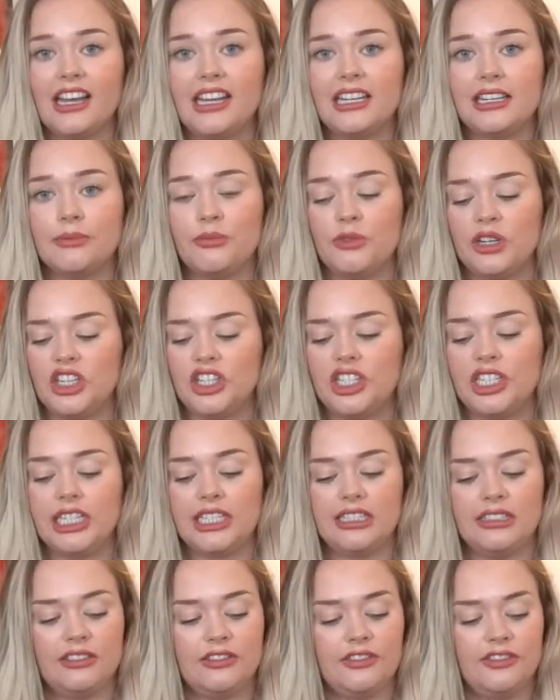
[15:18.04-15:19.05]
item which
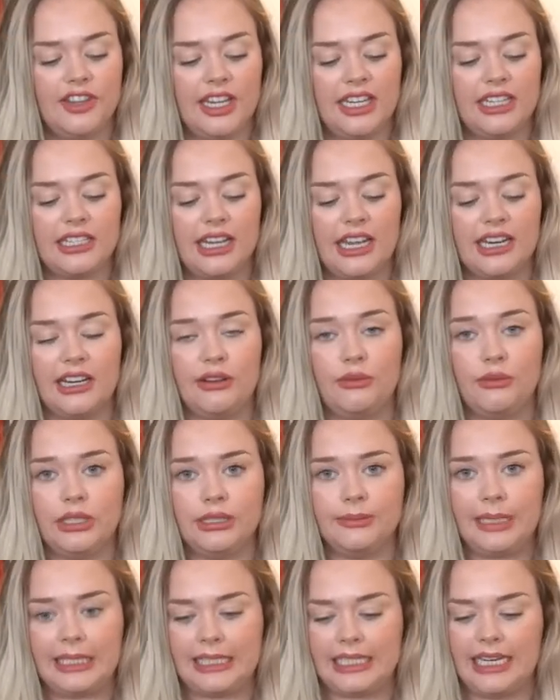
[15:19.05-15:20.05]
didn't fit and I
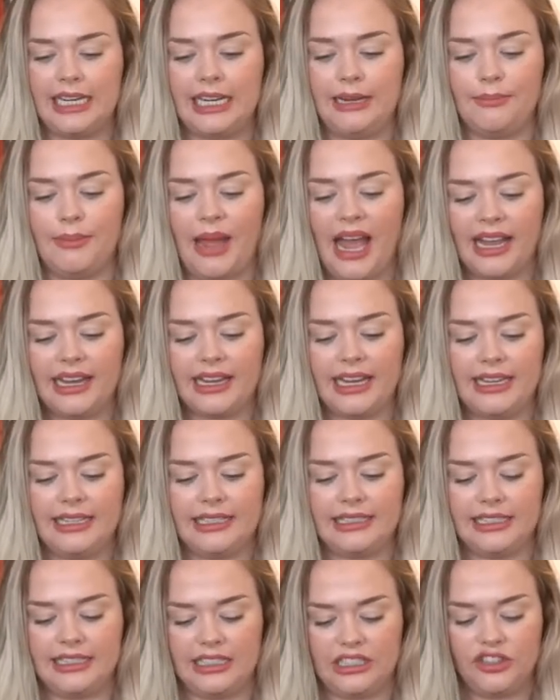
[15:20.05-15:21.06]
will be sending back
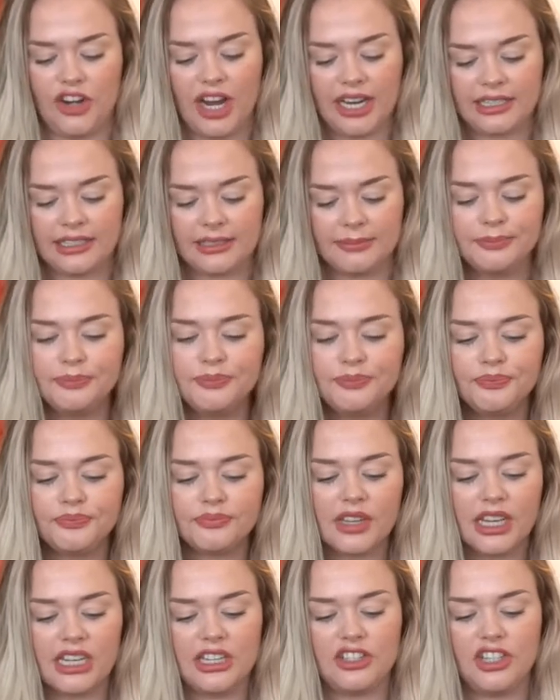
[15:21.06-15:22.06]
is this dress.
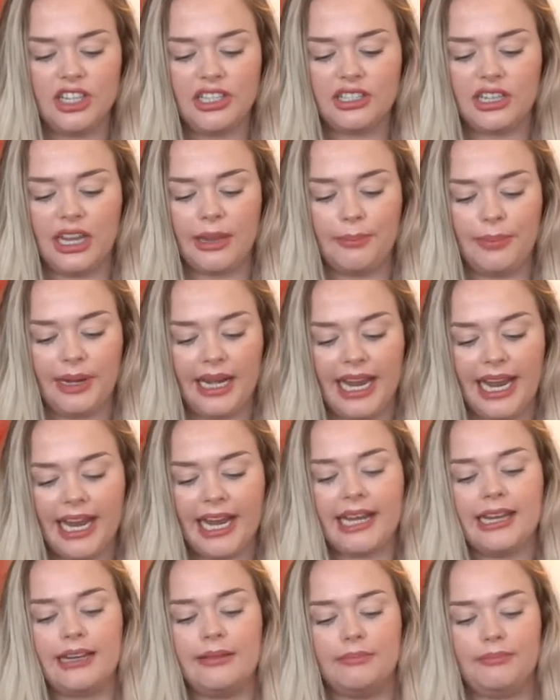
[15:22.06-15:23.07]
It's just a
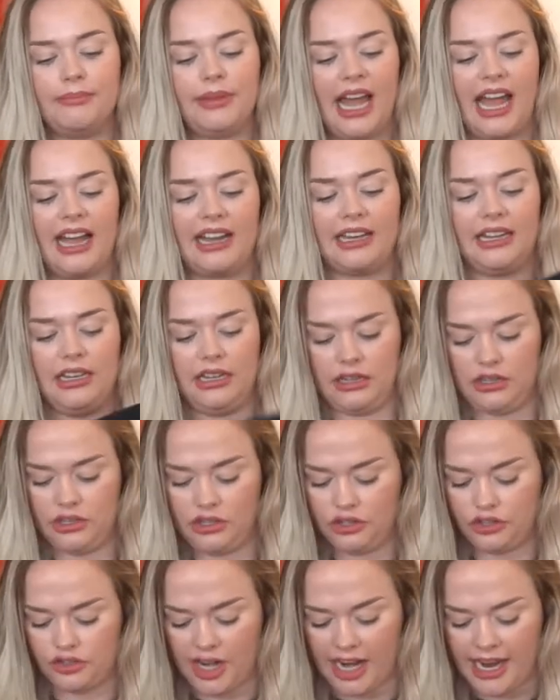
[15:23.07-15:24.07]
plain black
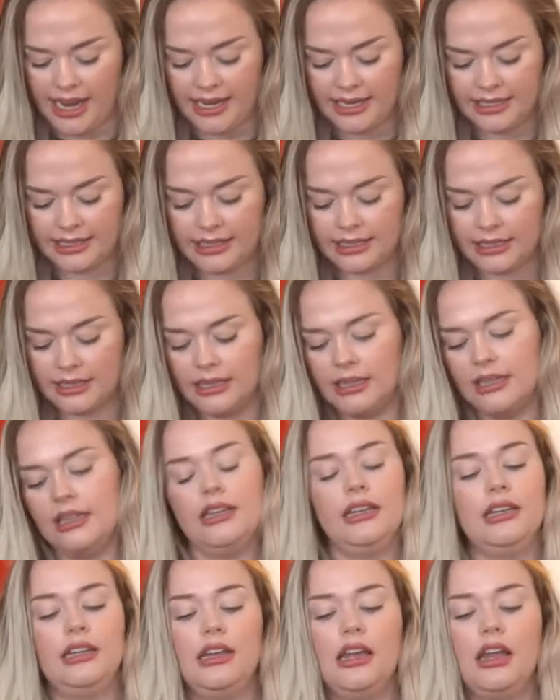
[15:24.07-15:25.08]
dress.
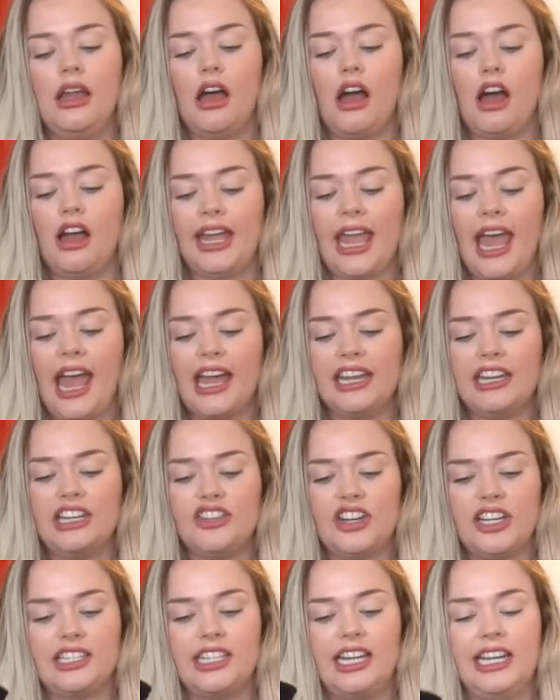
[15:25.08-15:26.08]
I had a
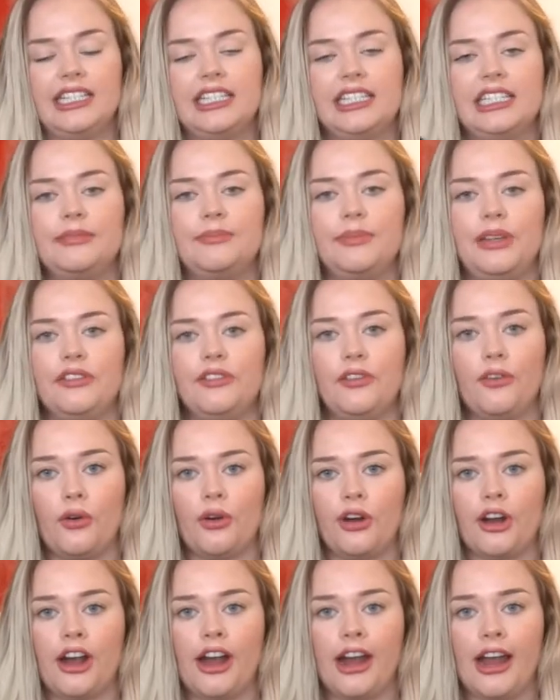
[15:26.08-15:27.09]
dress like this
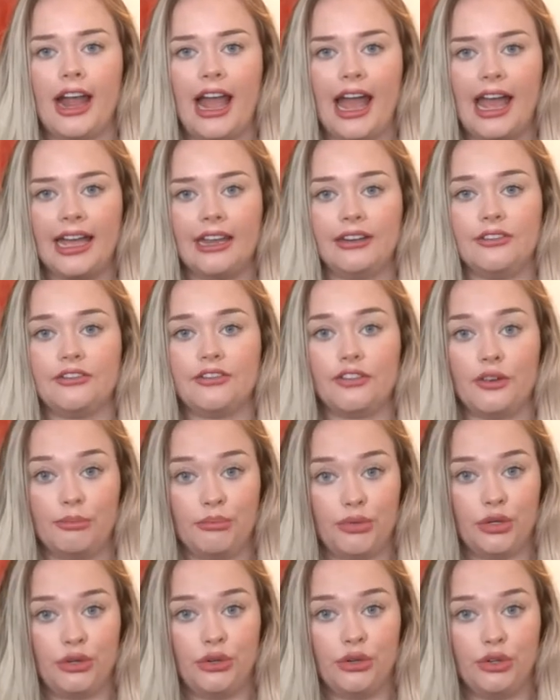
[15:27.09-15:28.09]
before and
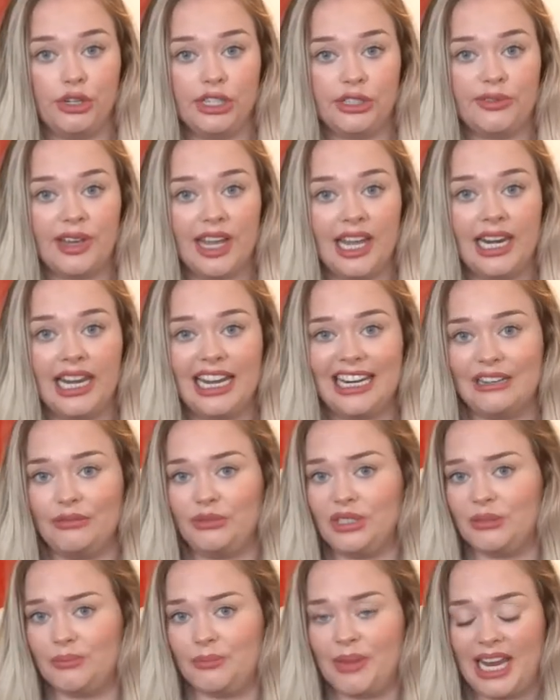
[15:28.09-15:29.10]
from Boohoo as well, and it
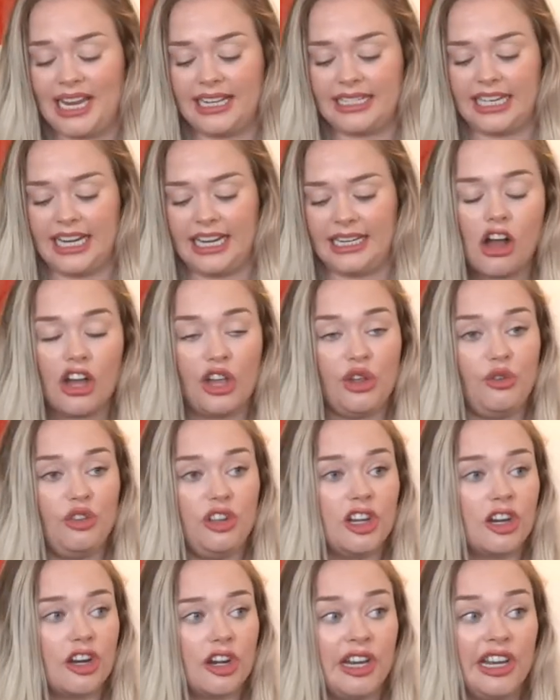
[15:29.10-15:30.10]
was amazing. I
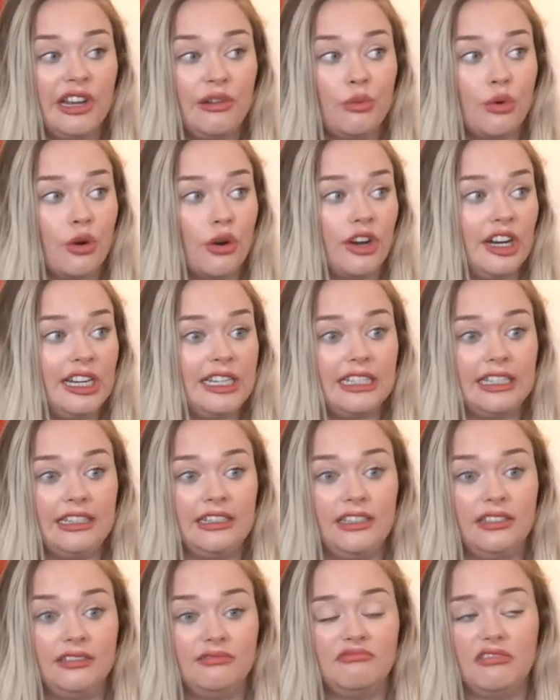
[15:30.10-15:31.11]
literally wore it
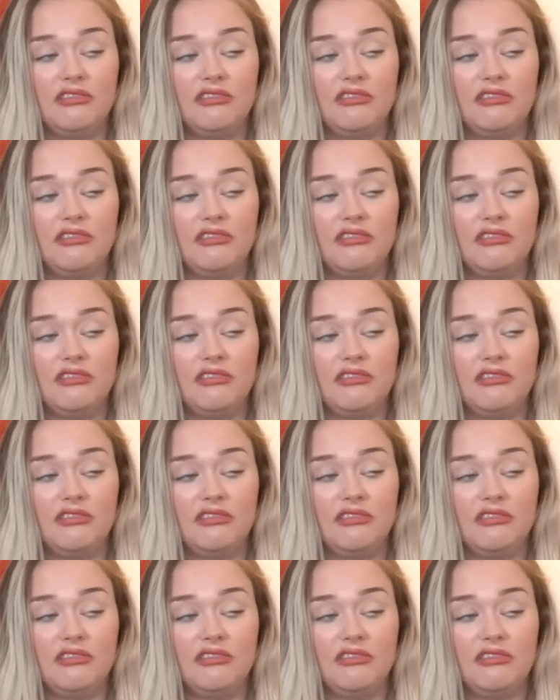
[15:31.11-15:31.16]
in